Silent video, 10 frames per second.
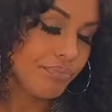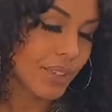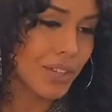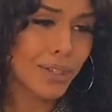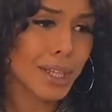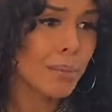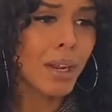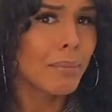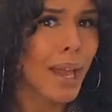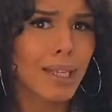and you get the
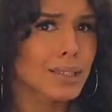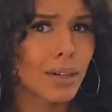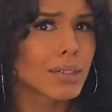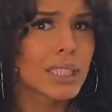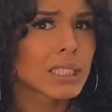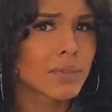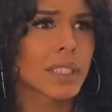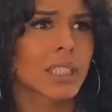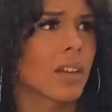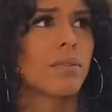money back, so it's free
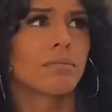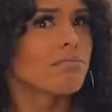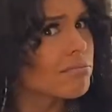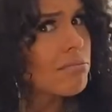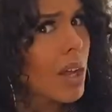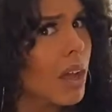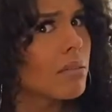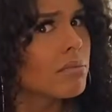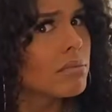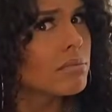stuff. Okay,
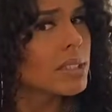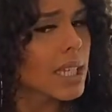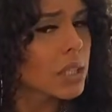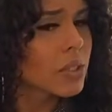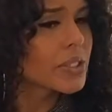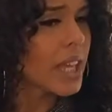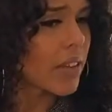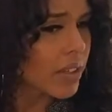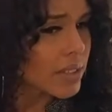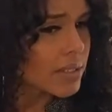it's like a little
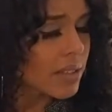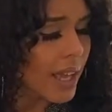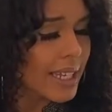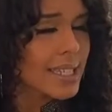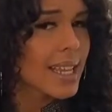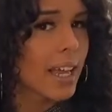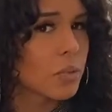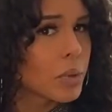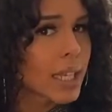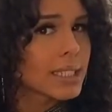savings. I get
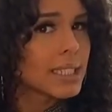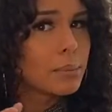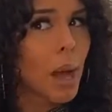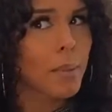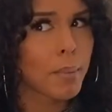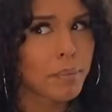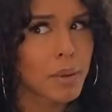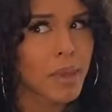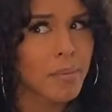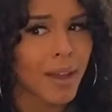excited when I see it pop up in my
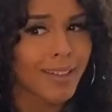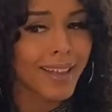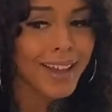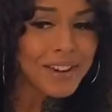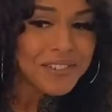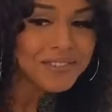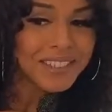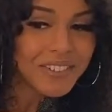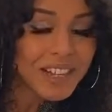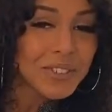PayPal, like, oh, a
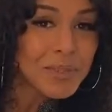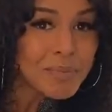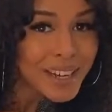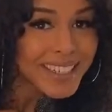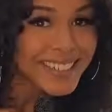little extra money.